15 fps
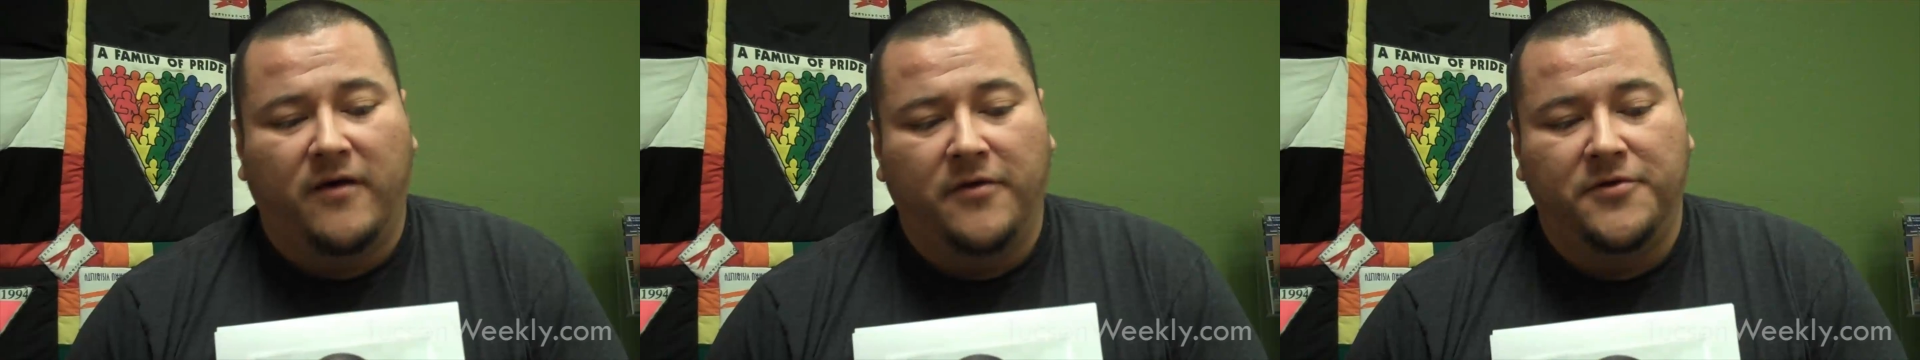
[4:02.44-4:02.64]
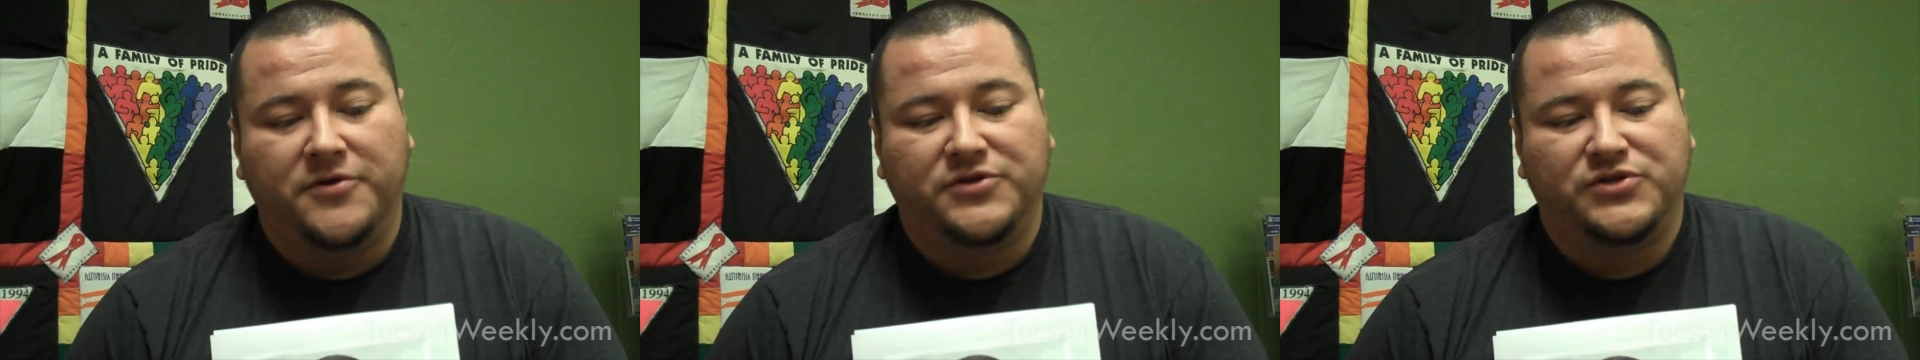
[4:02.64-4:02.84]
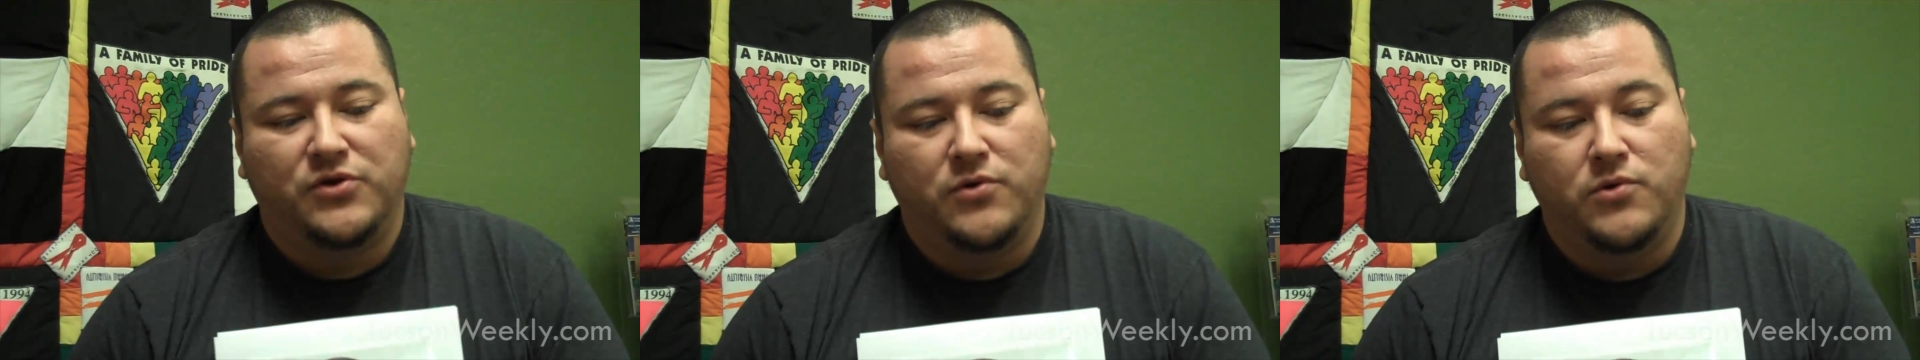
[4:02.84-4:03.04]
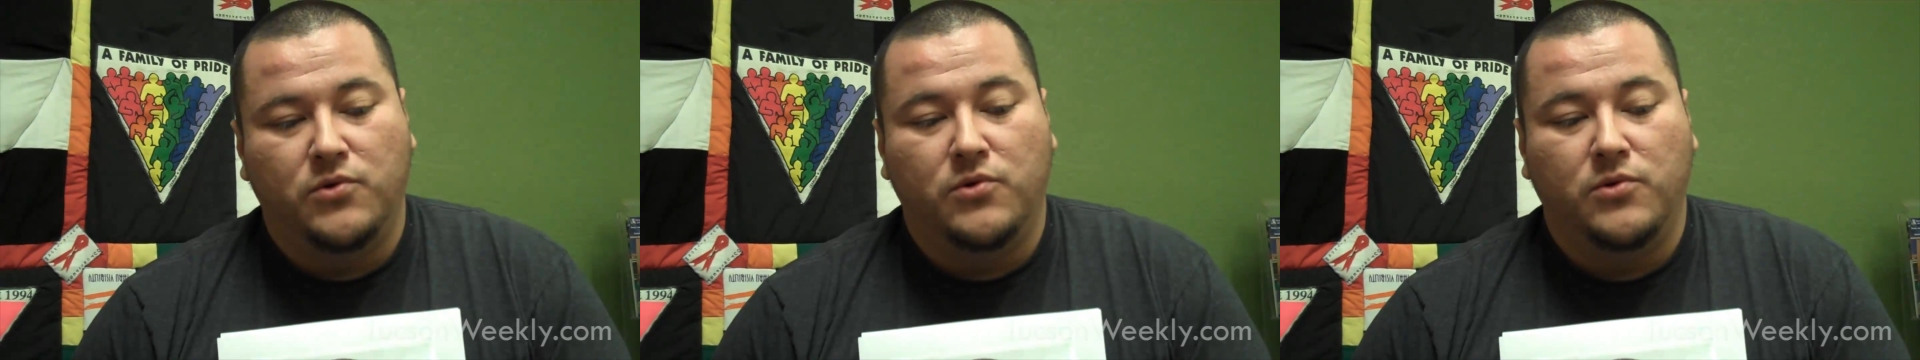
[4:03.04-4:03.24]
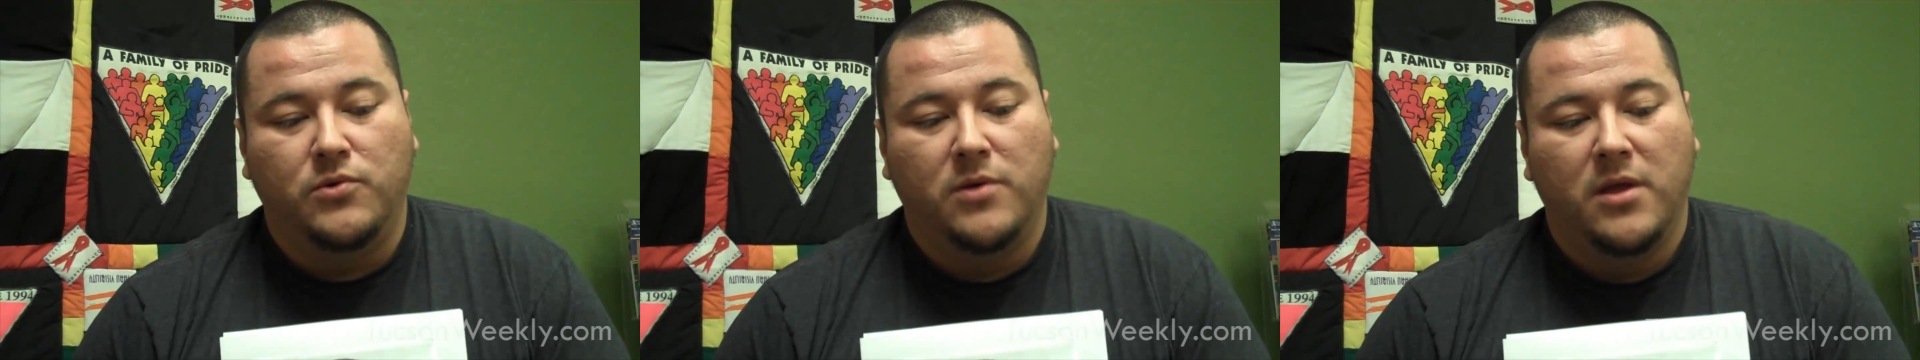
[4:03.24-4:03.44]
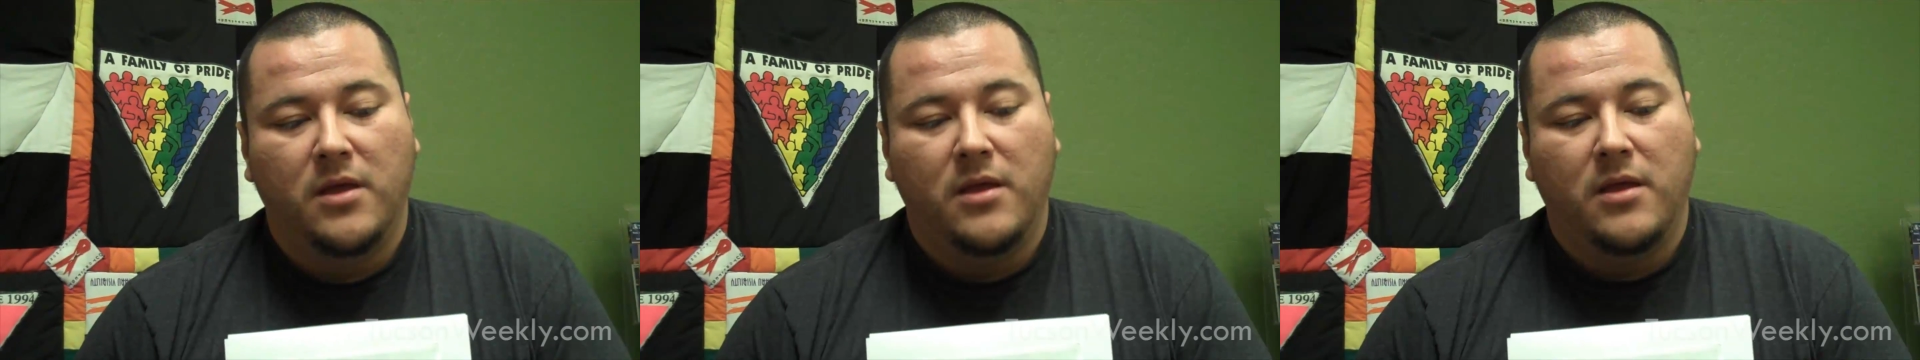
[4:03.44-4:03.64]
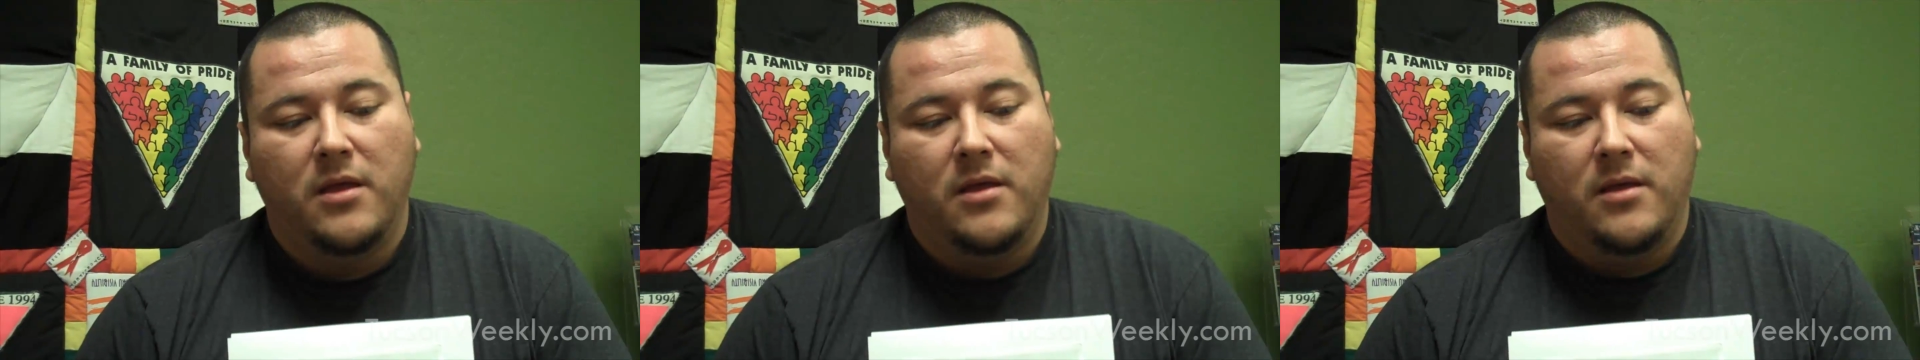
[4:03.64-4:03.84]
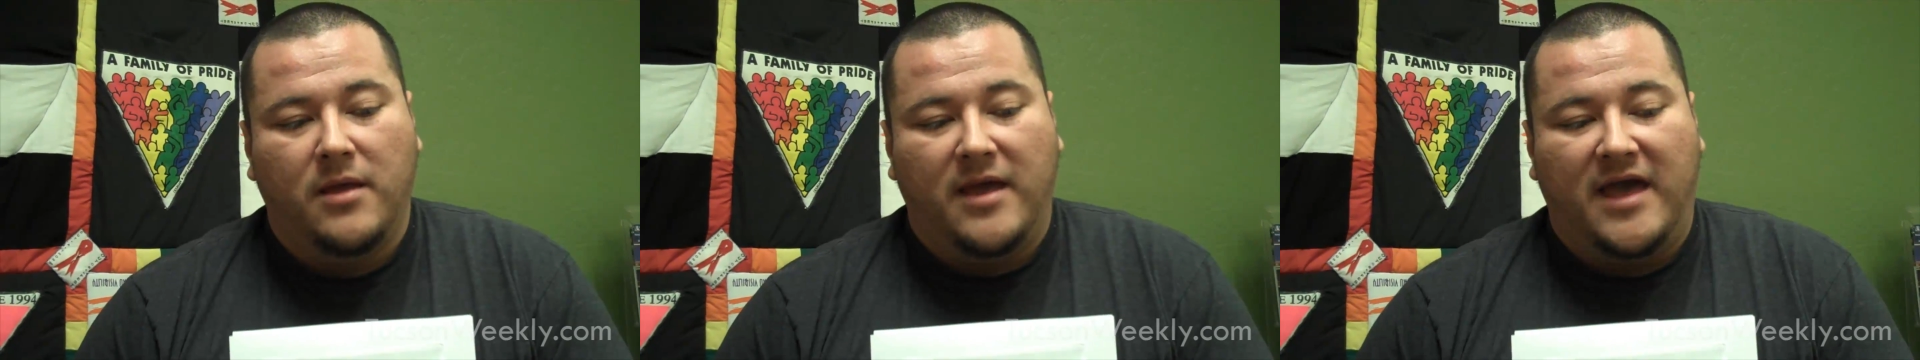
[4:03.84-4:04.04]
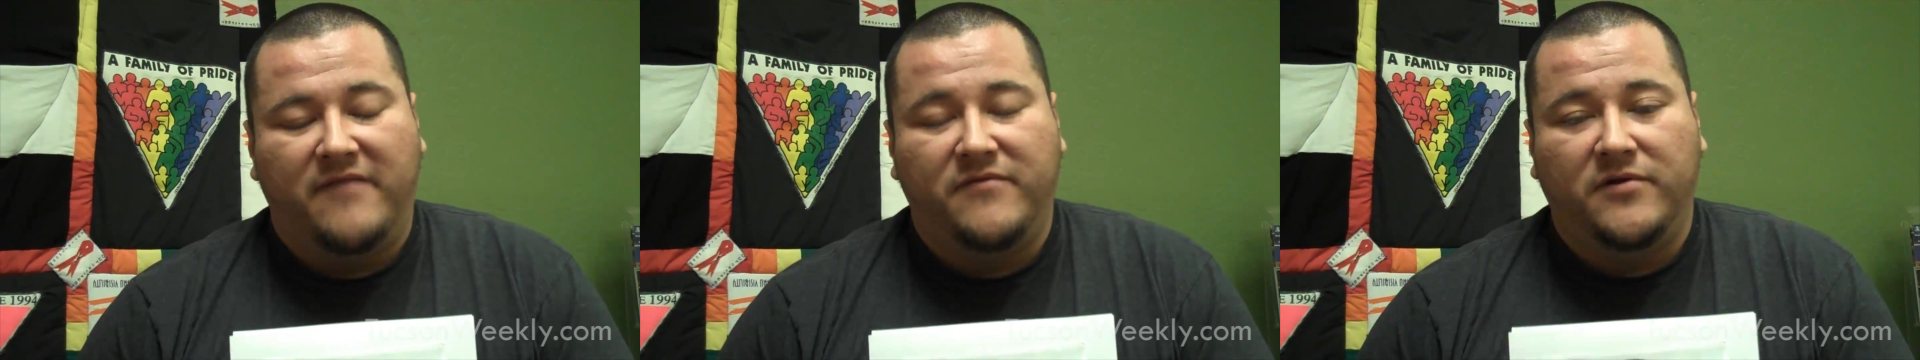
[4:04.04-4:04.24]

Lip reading: others who have